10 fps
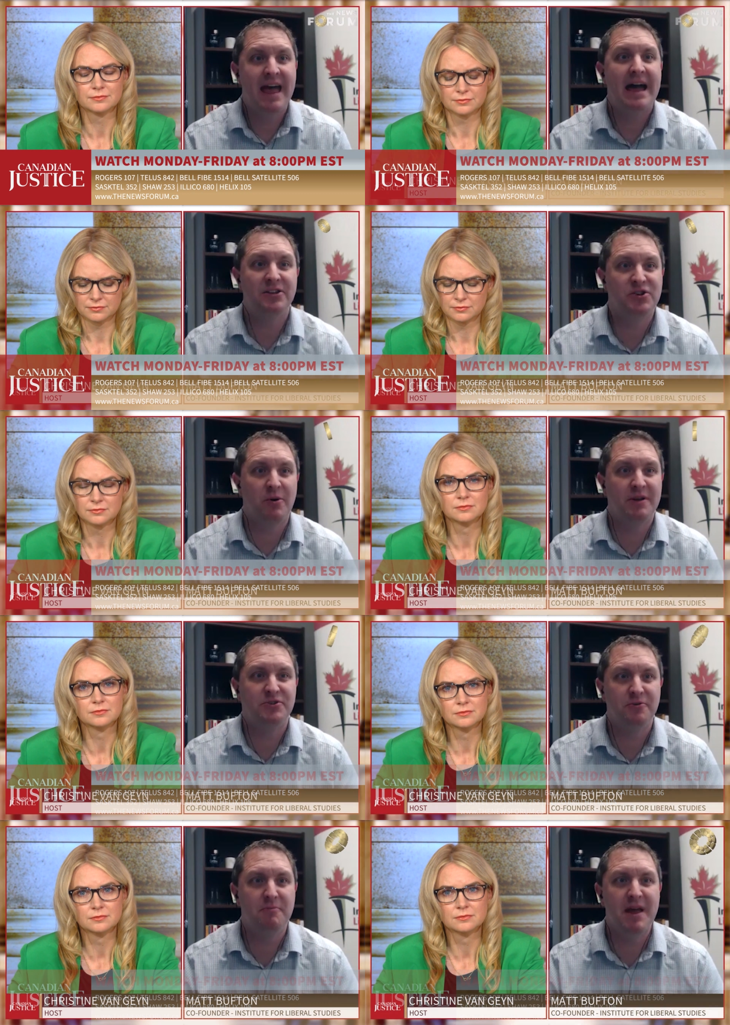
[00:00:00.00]
Speaker 1: that is going
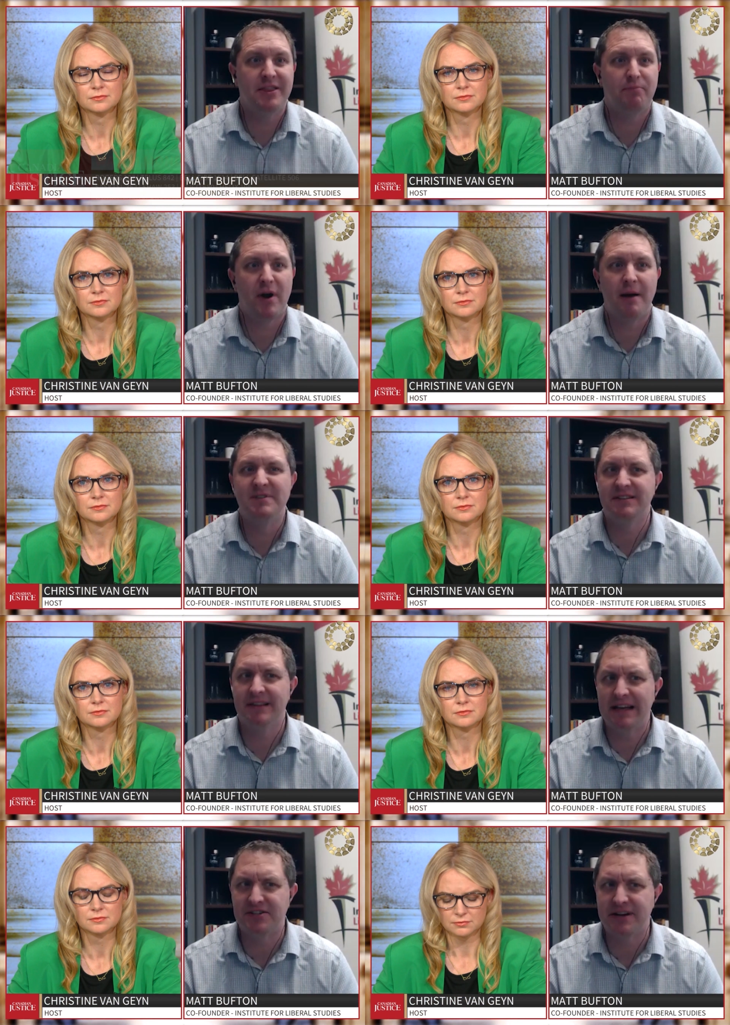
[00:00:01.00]
to make the problems
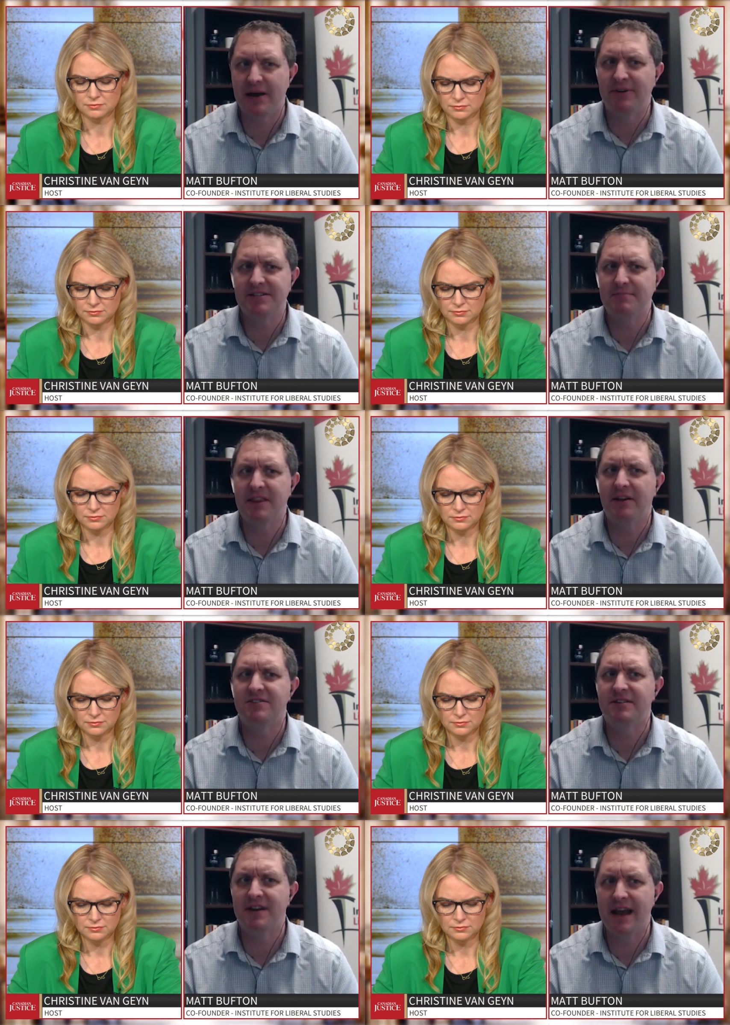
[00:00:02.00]
lesser. Now, it doesn't mean there's
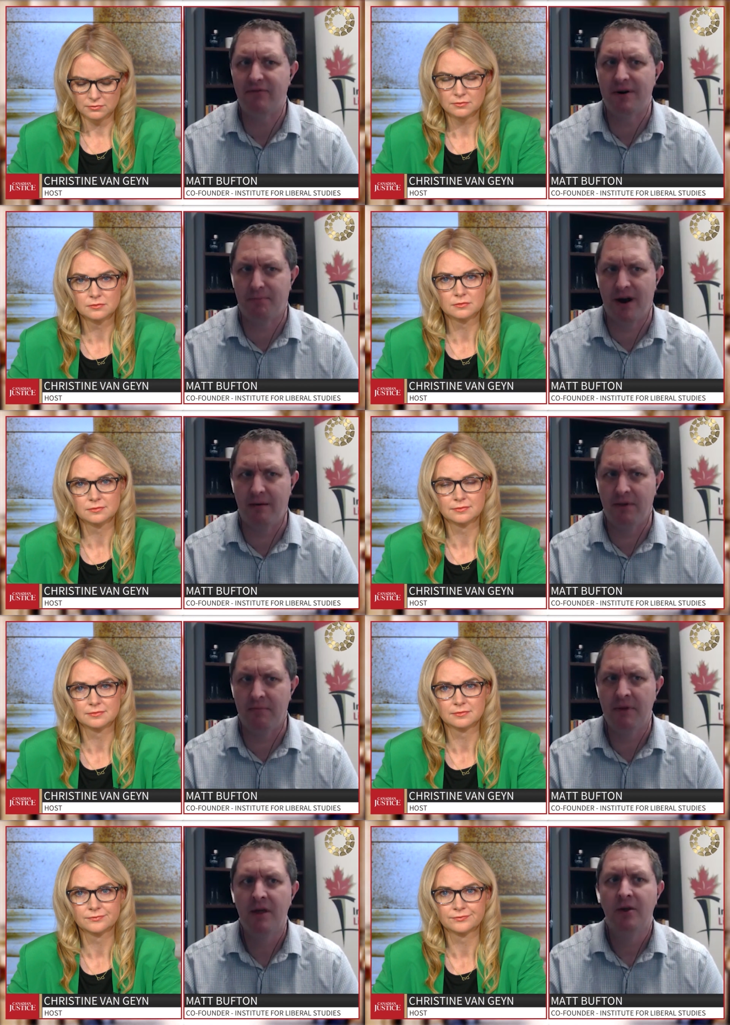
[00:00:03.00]
never a
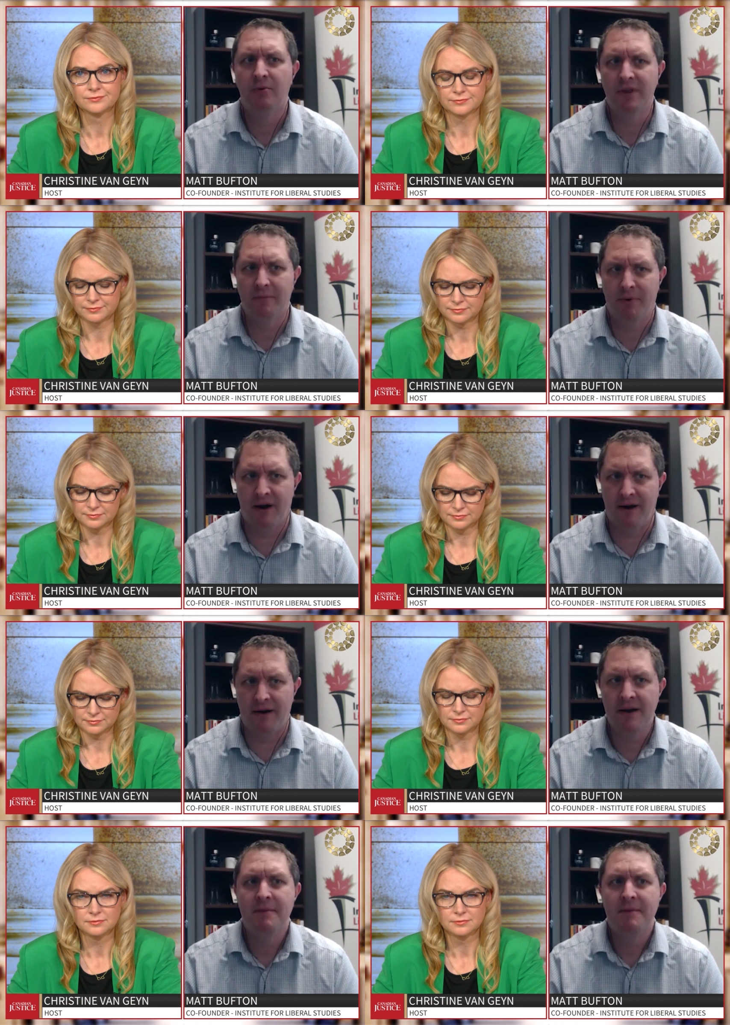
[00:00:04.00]
problem with a bar,